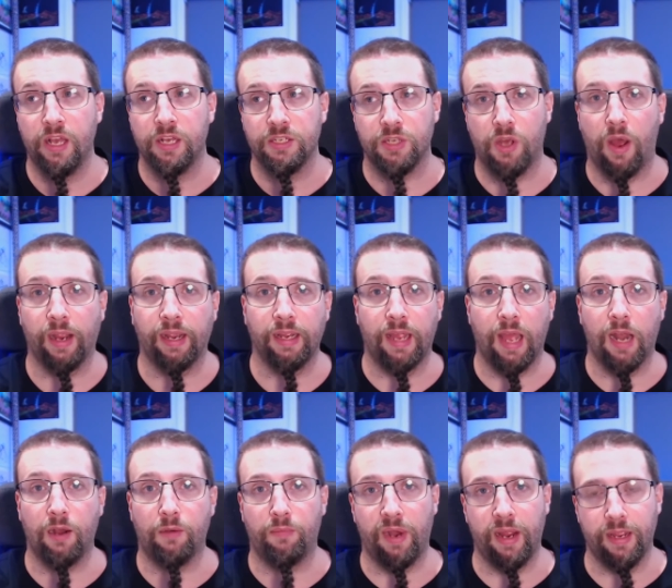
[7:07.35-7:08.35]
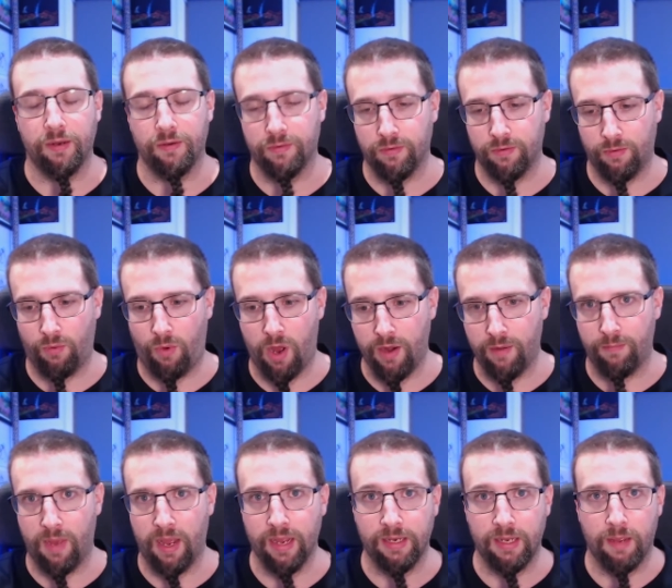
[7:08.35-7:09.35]
So I can calibrate what
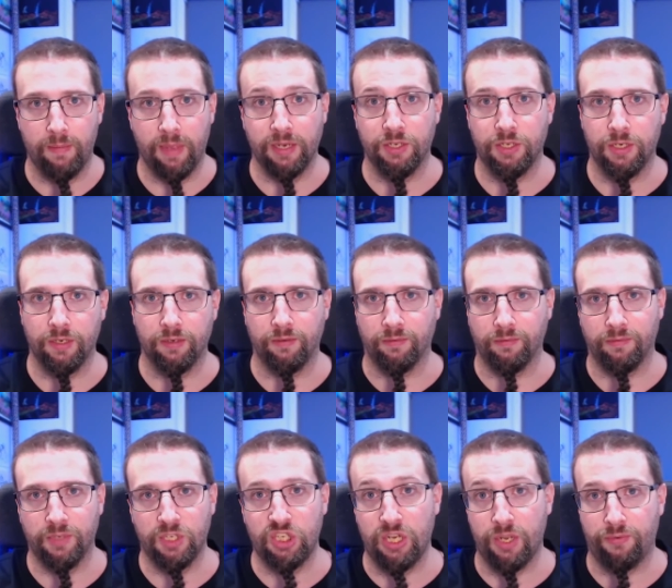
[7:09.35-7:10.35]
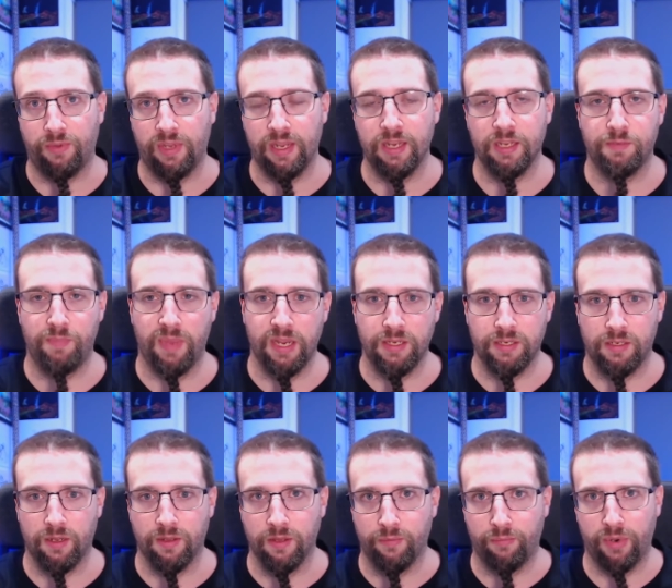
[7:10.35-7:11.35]
my dimension shift is based
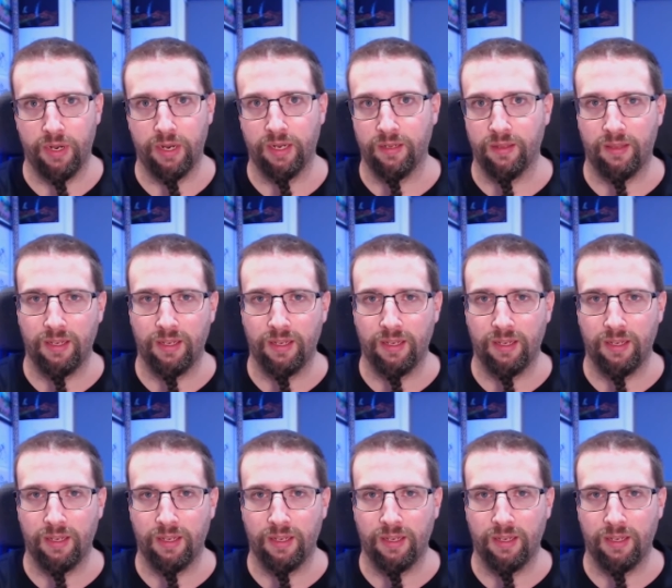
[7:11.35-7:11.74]
on the printing.